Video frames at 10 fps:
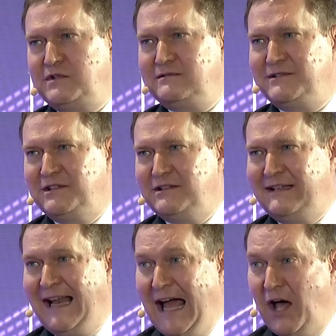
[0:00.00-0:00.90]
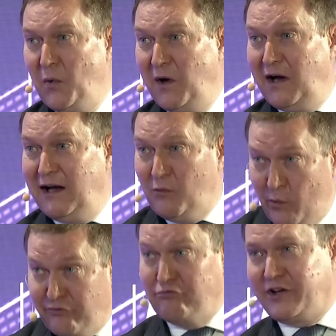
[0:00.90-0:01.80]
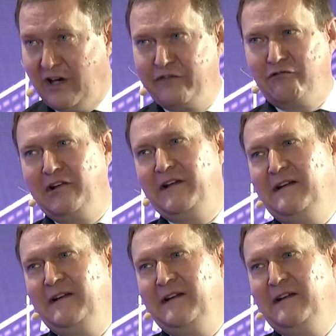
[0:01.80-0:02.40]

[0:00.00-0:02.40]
that now with recovery,